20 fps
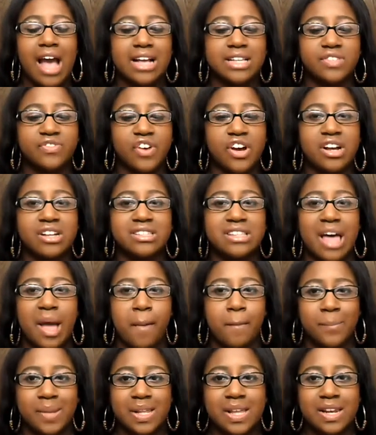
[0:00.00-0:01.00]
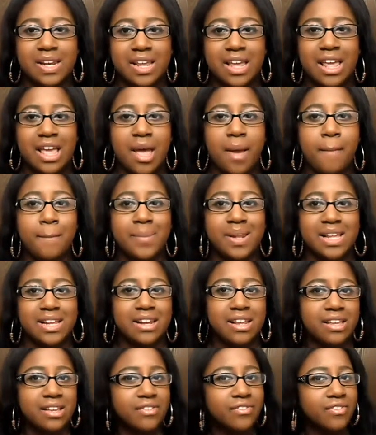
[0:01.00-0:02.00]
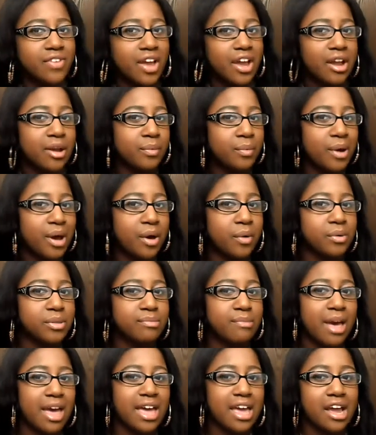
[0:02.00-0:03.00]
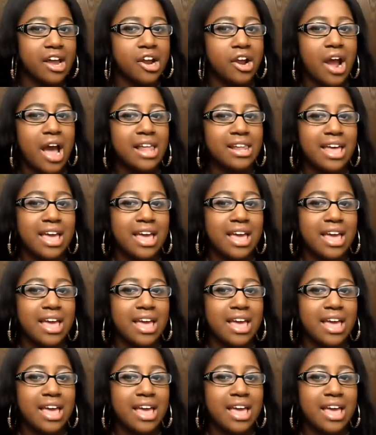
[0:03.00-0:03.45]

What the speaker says: As far as like blending, it blended very well with my hair.